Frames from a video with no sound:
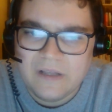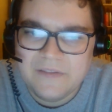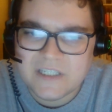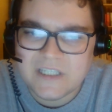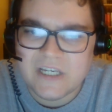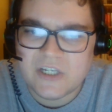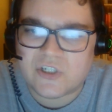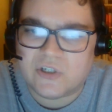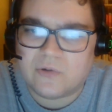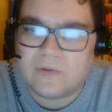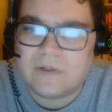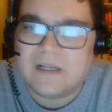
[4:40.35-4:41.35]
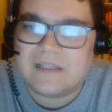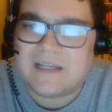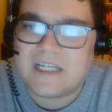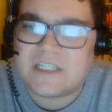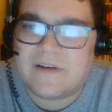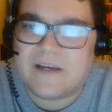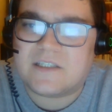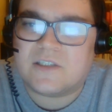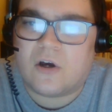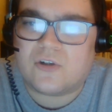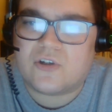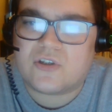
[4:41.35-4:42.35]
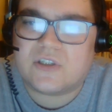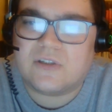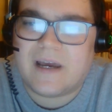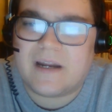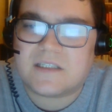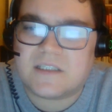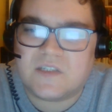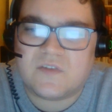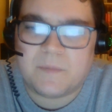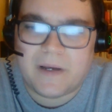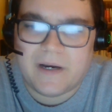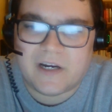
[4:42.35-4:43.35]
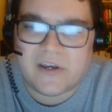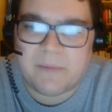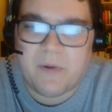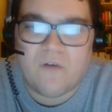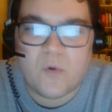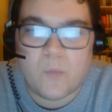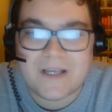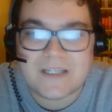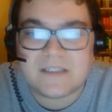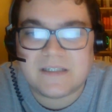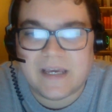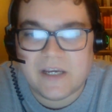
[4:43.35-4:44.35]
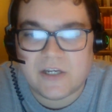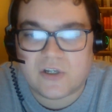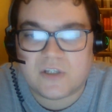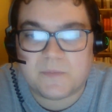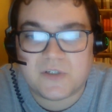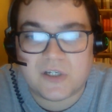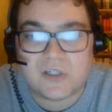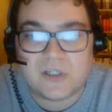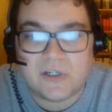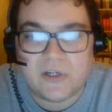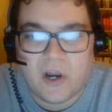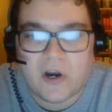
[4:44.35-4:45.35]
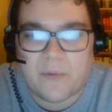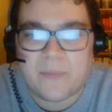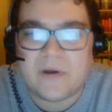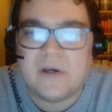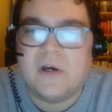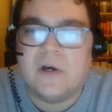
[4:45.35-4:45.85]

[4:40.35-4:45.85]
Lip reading: This issue that is facing not just the United States of America, but other Western nations, particularly in Europe,